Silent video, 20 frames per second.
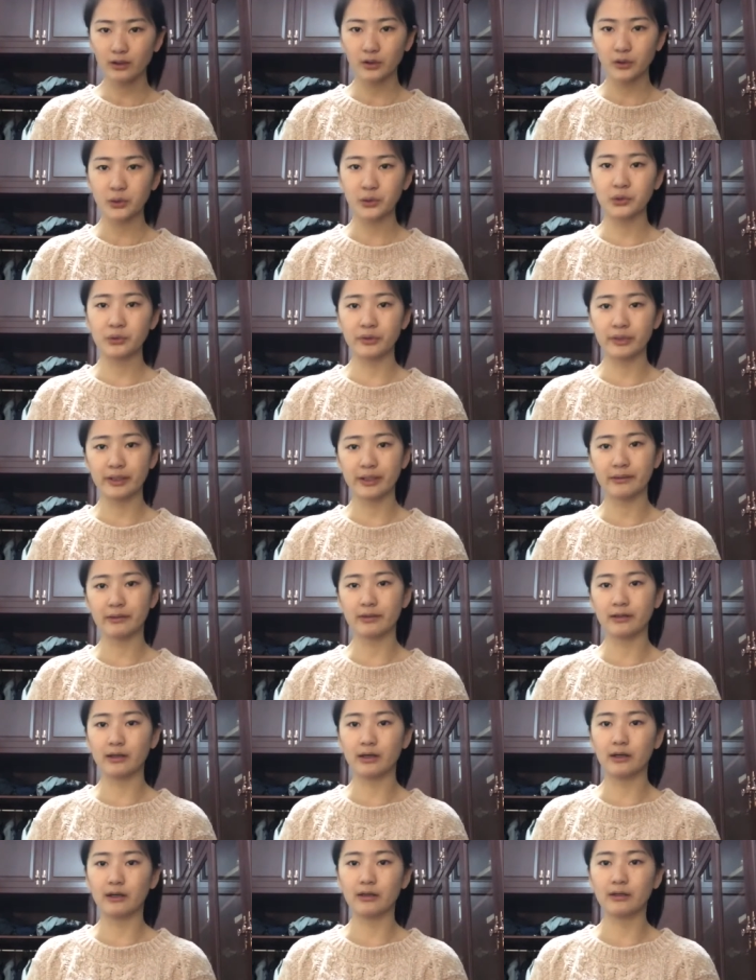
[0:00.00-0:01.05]
do it
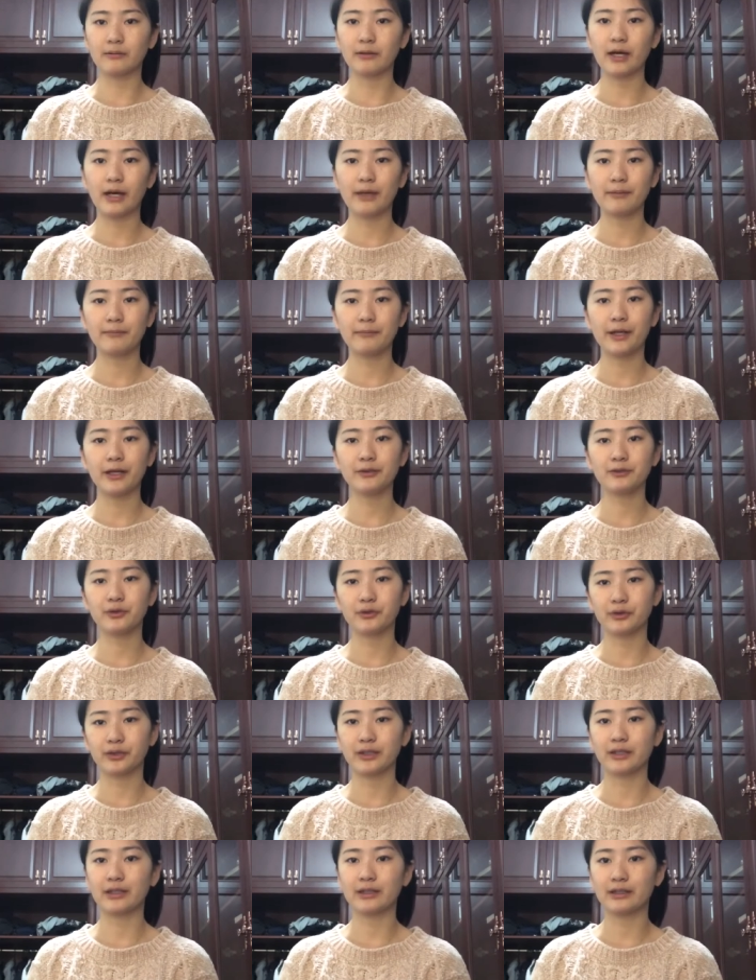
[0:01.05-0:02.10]

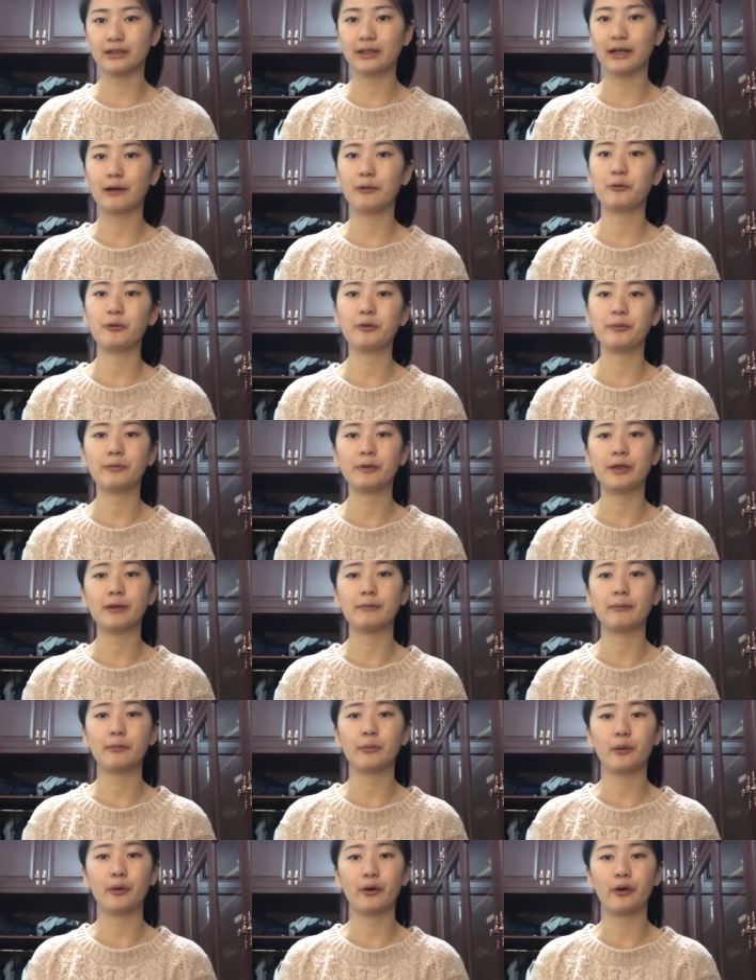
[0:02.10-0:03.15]
manually. That would be
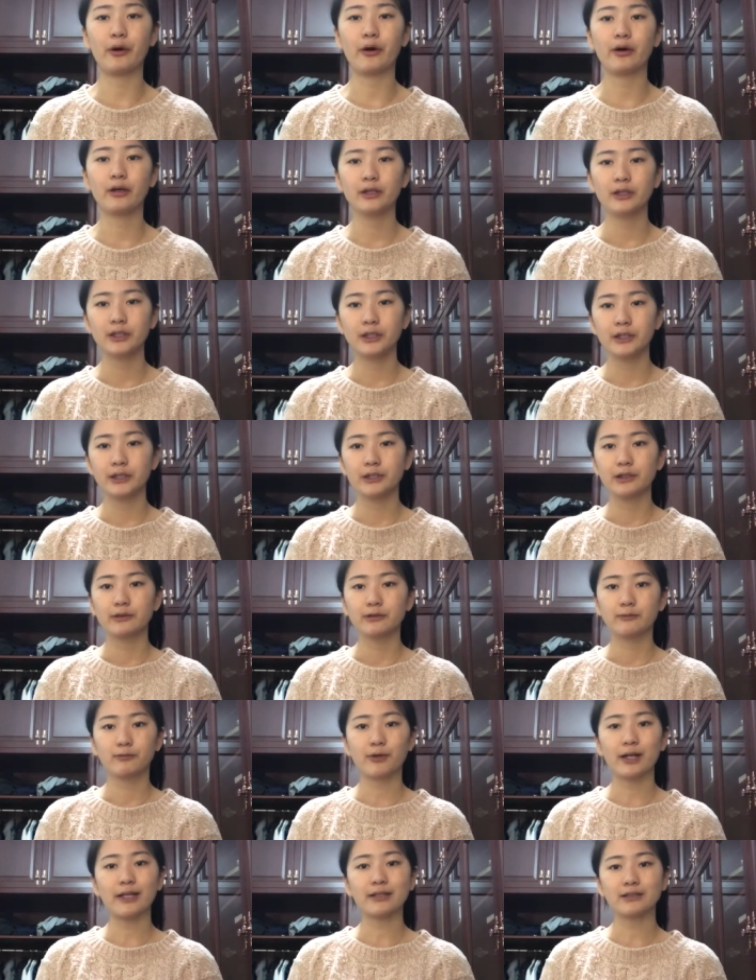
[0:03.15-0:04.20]
more
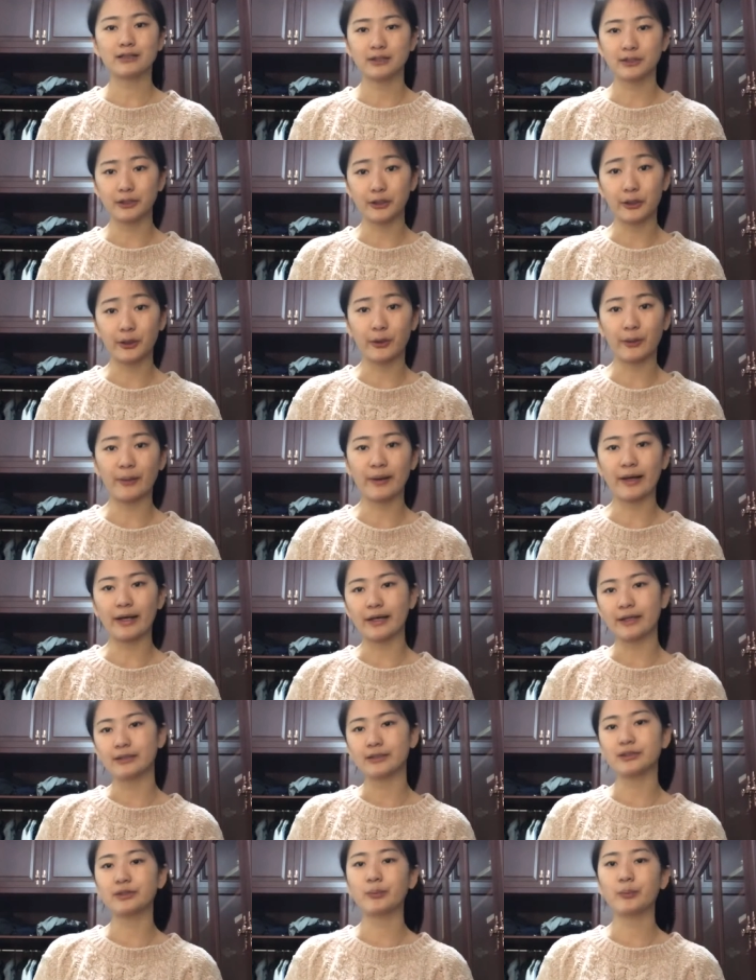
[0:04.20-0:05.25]
practical
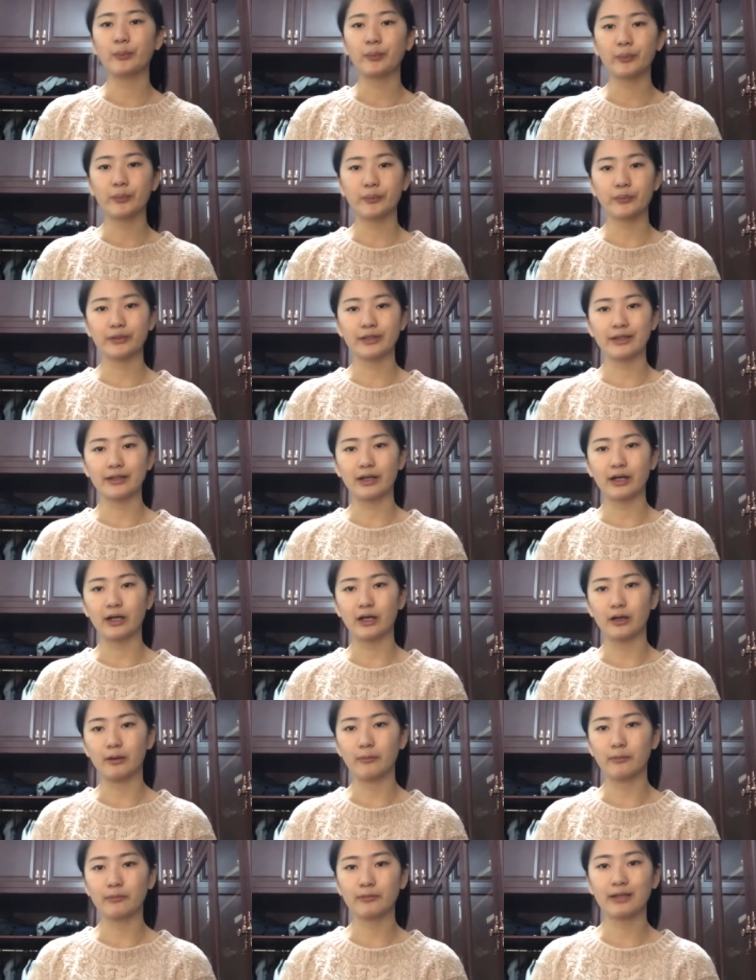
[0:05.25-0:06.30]
and
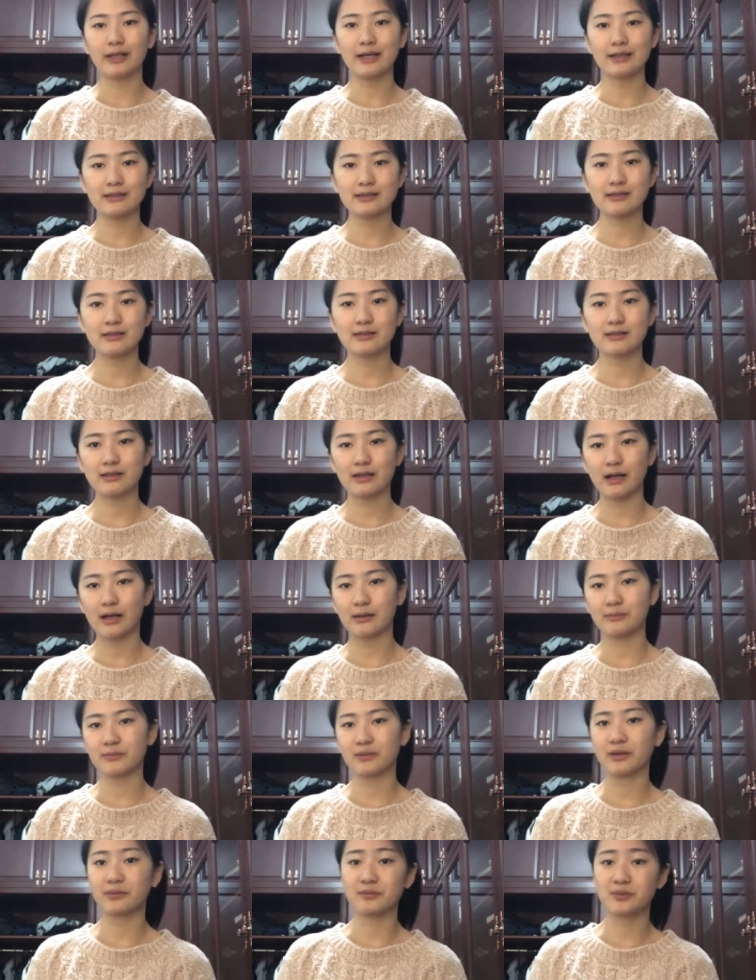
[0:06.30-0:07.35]
less
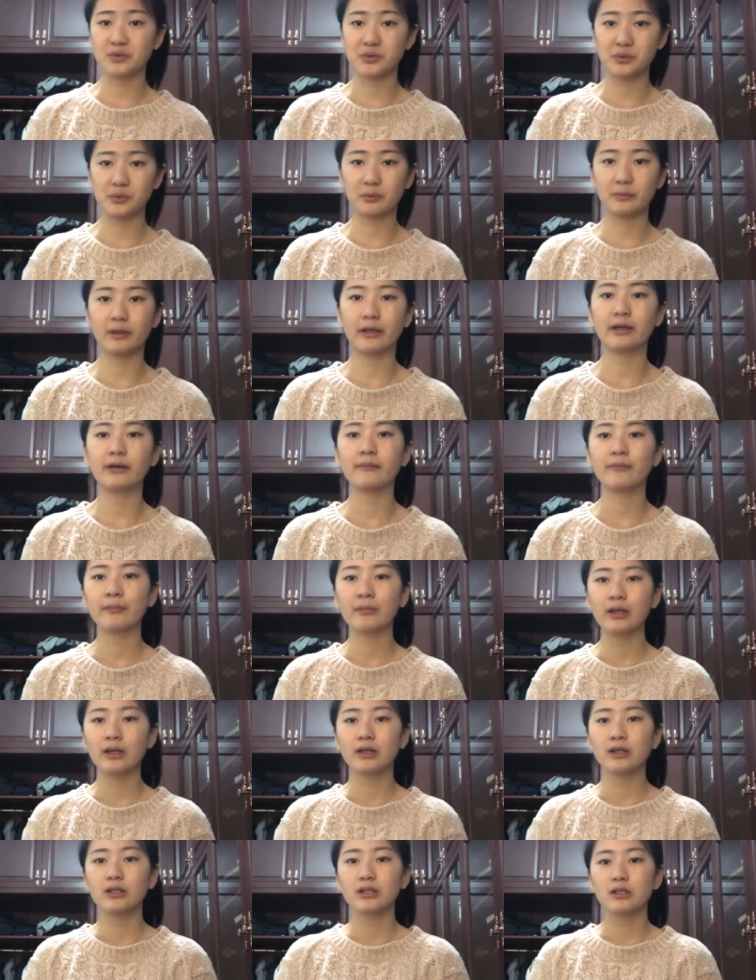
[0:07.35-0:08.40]
time consuming.
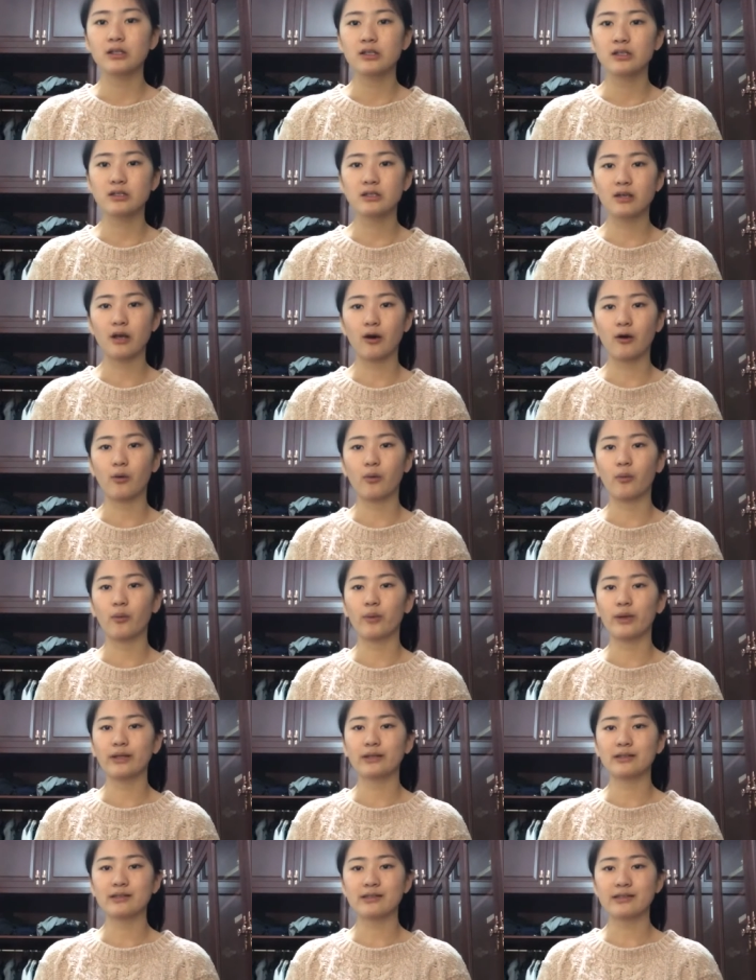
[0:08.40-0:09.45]
So we
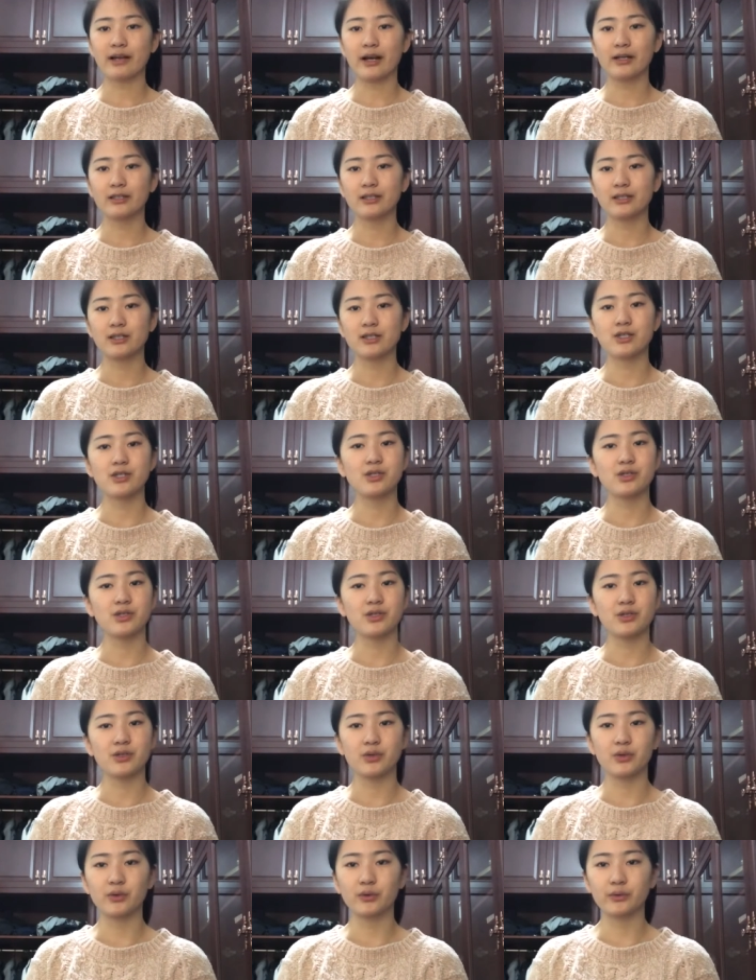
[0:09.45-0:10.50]
decided
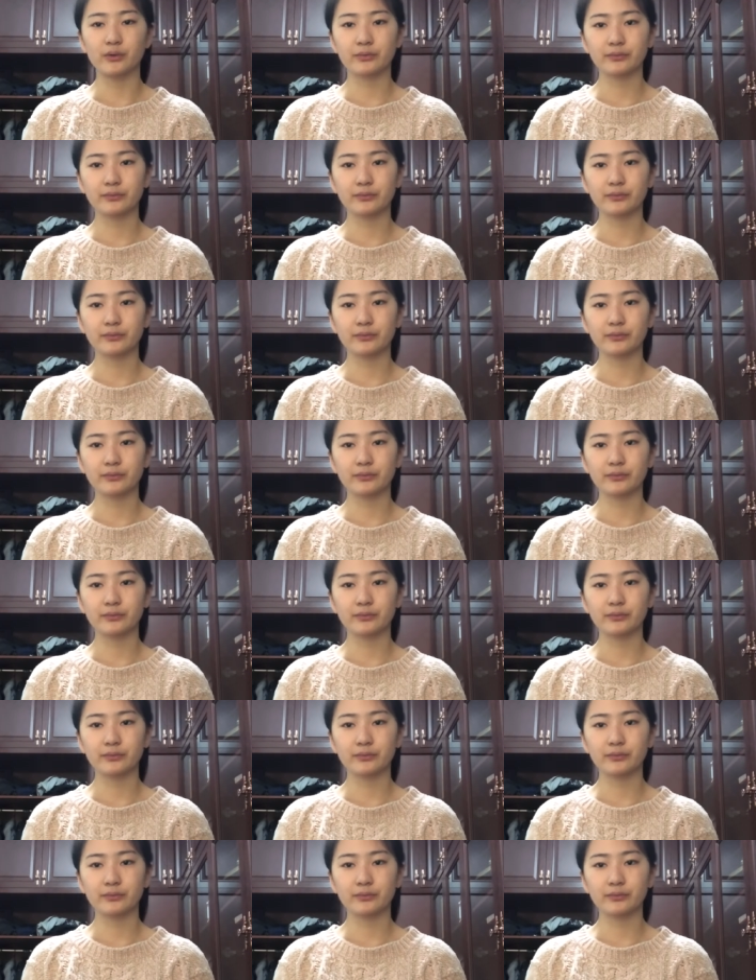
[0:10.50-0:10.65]
to